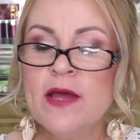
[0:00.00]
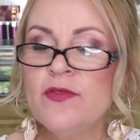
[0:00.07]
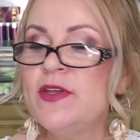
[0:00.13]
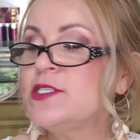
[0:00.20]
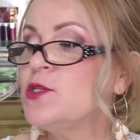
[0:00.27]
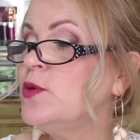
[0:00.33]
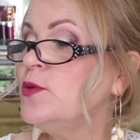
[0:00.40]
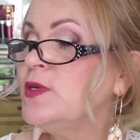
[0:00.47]

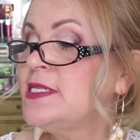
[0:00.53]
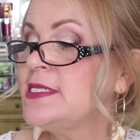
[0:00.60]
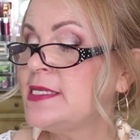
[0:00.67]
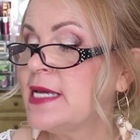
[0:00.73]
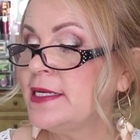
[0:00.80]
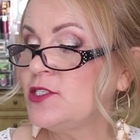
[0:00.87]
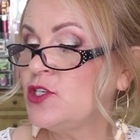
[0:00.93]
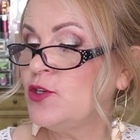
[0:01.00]
This one was
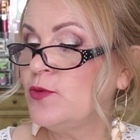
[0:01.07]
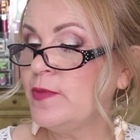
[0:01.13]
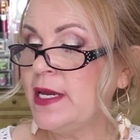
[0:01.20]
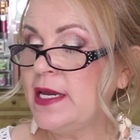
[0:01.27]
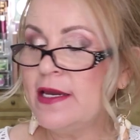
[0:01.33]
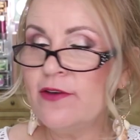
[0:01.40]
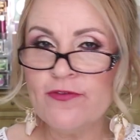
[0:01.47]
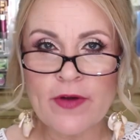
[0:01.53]
sent to
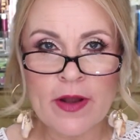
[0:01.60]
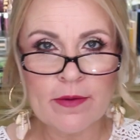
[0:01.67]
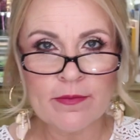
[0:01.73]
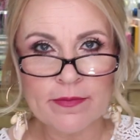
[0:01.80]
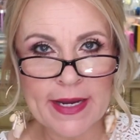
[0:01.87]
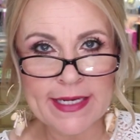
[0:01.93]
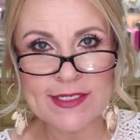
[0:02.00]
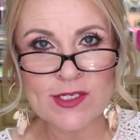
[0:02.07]
me
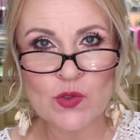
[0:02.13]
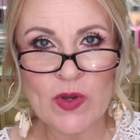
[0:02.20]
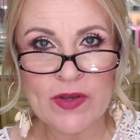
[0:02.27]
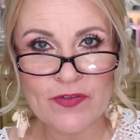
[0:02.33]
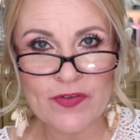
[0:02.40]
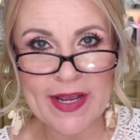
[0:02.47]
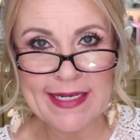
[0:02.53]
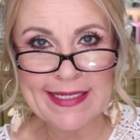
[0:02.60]
from my sweet
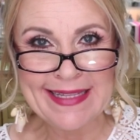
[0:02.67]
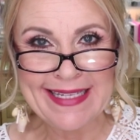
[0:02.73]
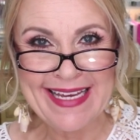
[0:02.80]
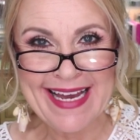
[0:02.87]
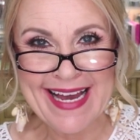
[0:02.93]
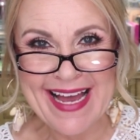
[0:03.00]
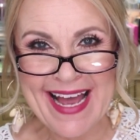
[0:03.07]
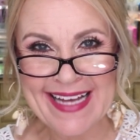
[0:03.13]
friend
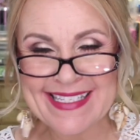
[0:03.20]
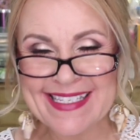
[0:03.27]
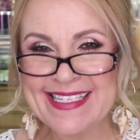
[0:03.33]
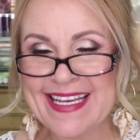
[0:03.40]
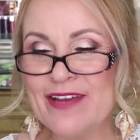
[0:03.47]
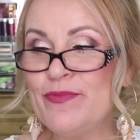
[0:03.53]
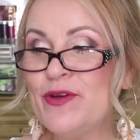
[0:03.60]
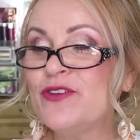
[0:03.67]
Leah at
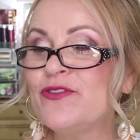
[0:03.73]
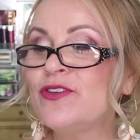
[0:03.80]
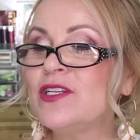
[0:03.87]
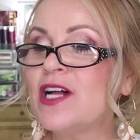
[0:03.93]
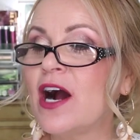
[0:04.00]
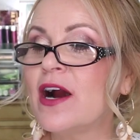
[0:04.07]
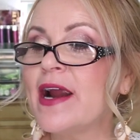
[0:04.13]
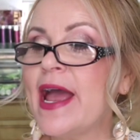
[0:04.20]
Skin
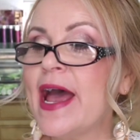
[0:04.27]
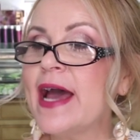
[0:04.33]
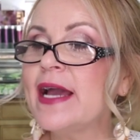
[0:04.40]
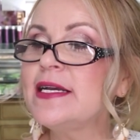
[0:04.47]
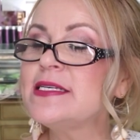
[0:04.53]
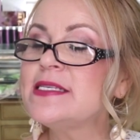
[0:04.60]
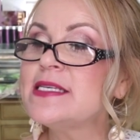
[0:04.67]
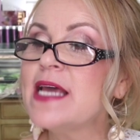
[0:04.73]
Beautiful
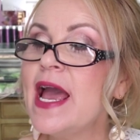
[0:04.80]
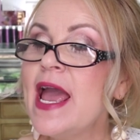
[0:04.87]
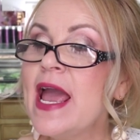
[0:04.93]
RX.